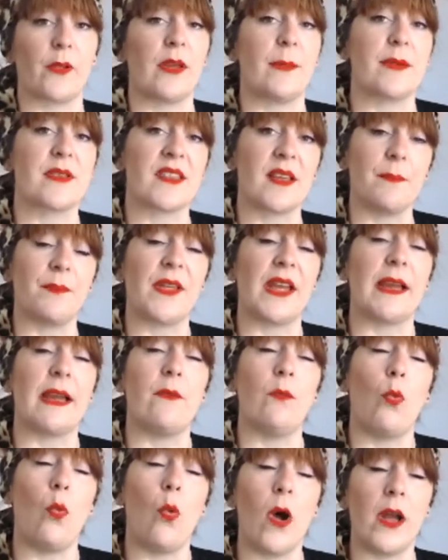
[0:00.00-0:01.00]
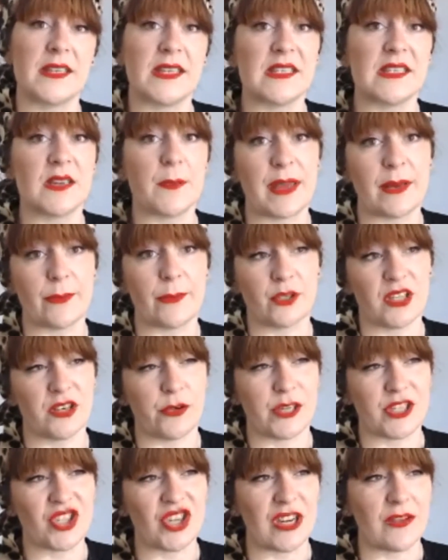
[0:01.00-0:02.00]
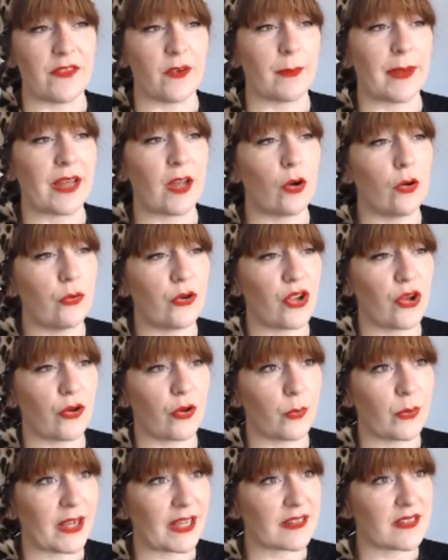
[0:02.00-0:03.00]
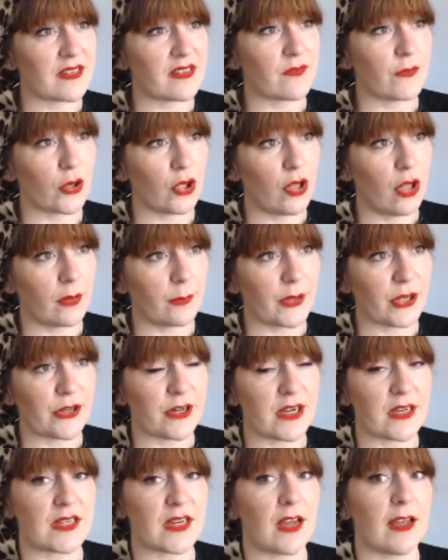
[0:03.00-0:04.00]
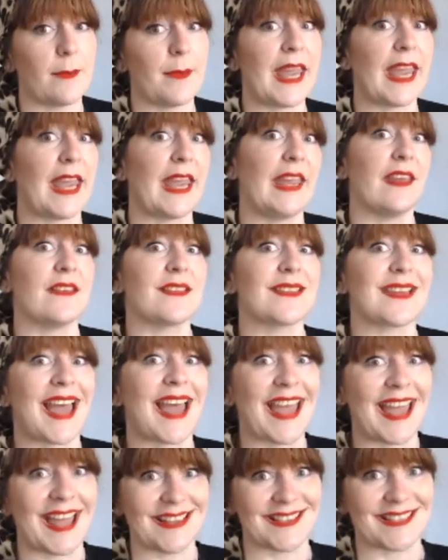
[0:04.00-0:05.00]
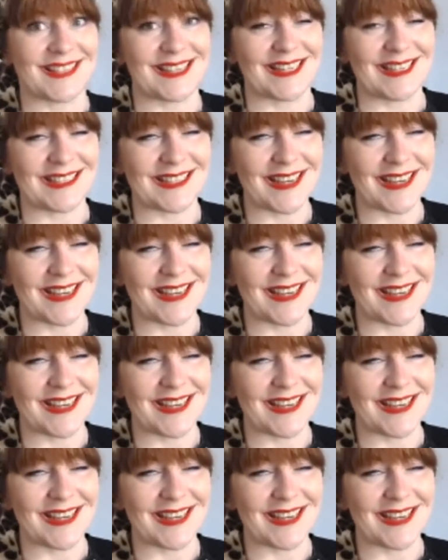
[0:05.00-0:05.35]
but something I've wanted to be able to achieve in my own yoga practice for a long period of time is a handstand.